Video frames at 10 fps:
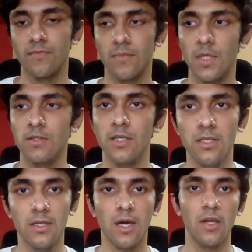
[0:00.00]
Now,
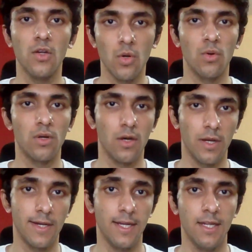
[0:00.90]
just a note on your
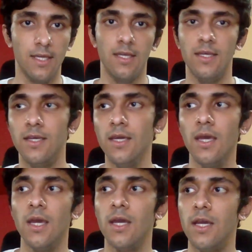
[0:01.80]
TDEE
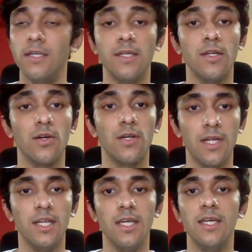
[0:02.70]
is that your
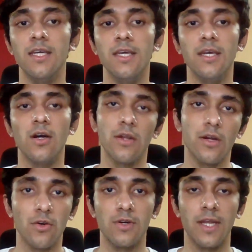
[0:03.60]
TDEE, or your
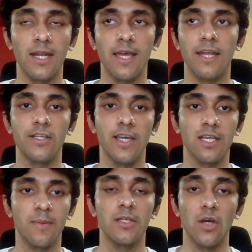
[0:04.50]
total daily energy
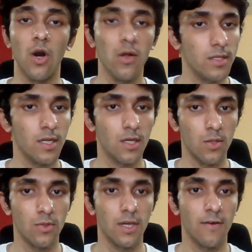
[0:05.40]
expenditure, also
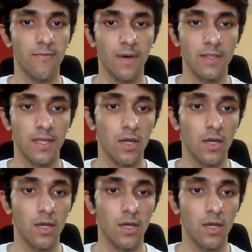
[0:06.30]
includes a thing